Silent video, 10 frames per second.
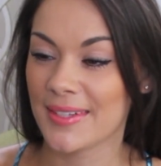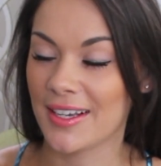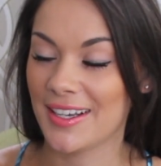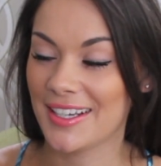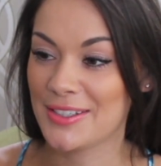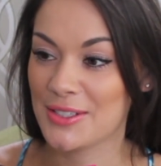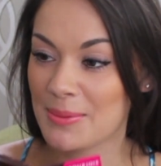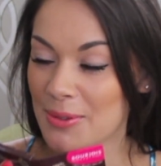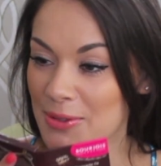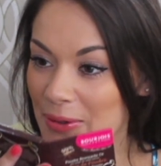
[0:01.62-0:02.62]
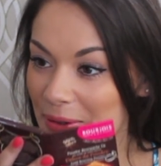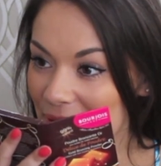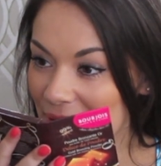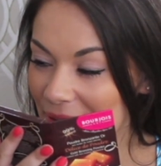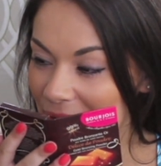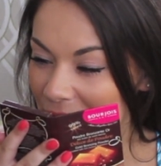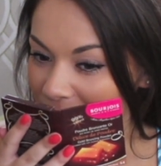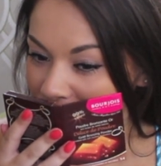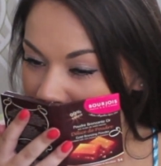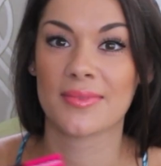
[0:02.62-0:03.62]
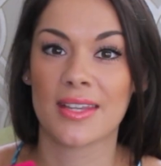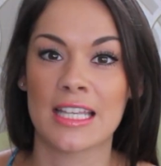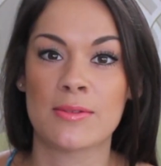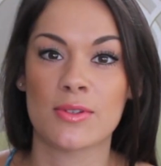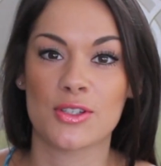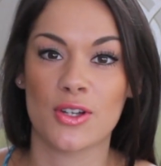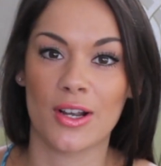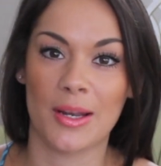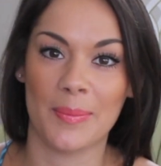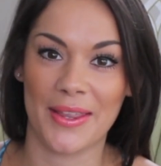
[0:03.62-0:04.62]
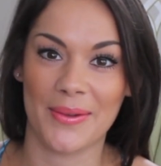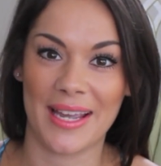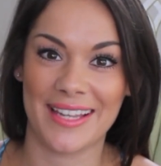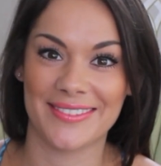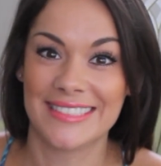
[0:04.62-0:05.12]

Oh, it just smells so good. It smells chocolate, by the way.